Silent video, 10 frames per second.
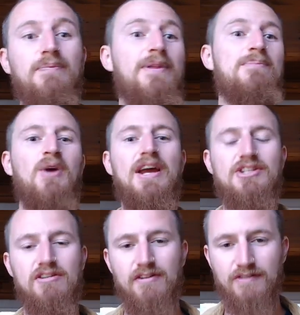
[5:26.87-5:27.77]
the
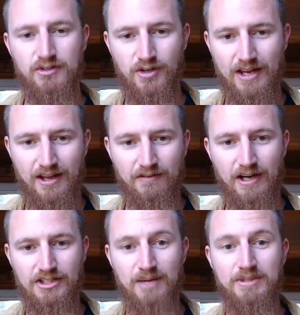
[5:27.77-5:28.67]
branches of the tree that
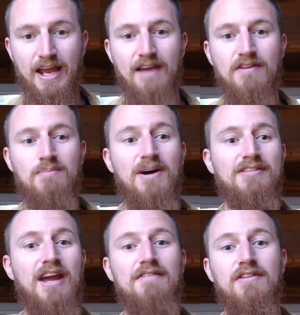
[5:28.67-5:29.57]
reach up to heaven
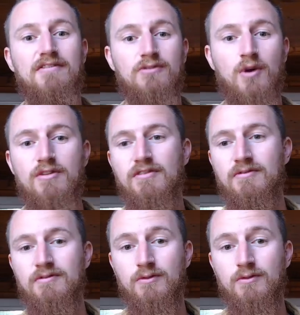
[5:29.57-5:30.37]
must have its roots